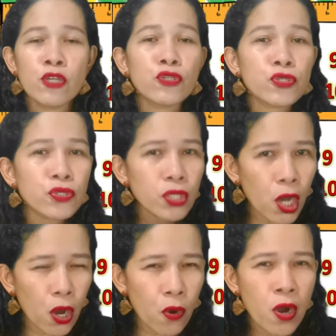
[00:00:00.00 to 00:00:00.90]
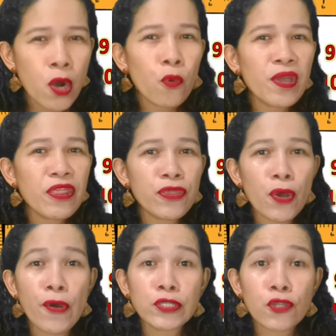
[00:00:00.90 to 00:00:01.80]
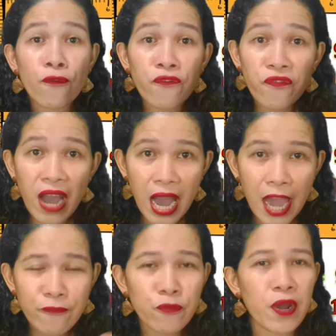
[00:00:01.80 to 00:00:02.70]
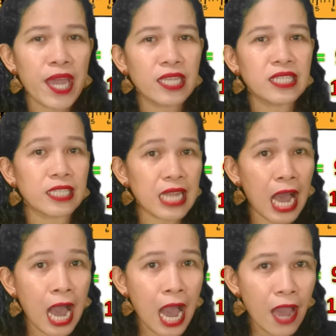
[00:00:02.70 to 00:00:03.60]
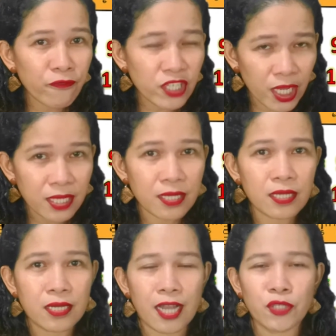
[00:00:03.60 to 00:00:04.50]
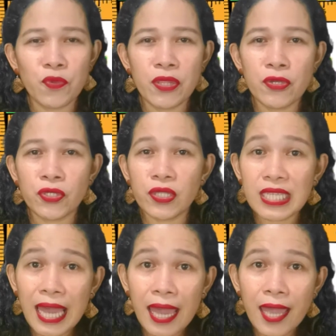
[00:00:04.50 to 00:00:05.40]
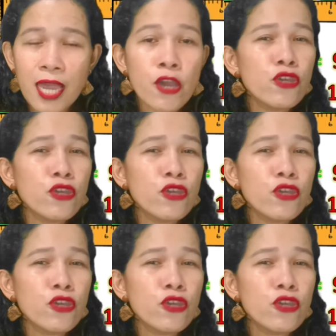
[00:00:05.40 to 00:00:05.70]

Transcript: So, with those 5 ways that I've just discussed with you today,